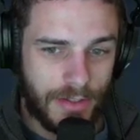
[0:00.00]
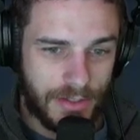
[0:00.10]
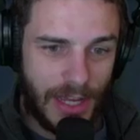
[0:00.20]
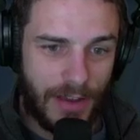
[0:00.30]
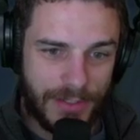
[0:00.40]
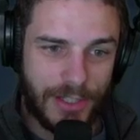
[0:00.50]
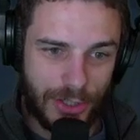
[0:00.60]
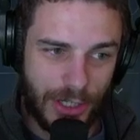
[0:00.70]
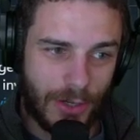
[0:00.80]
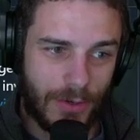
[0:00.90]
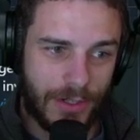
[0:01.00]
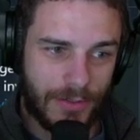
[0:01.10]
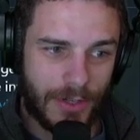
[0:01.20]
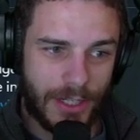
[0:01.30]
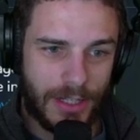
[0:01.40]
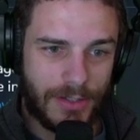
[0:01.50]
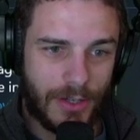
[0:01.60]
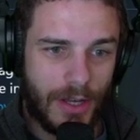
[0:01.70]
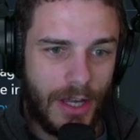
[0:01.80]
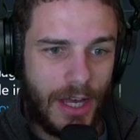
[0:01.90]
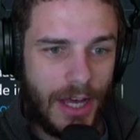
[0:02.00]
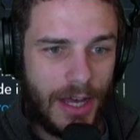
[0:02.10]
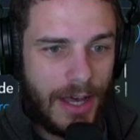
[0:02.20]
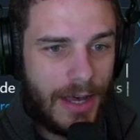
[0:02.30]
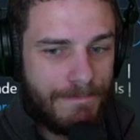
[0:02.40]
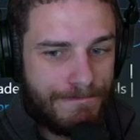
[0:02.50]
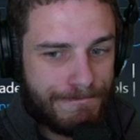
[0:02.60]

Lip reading: is obviously a shitcoin, right? And so, and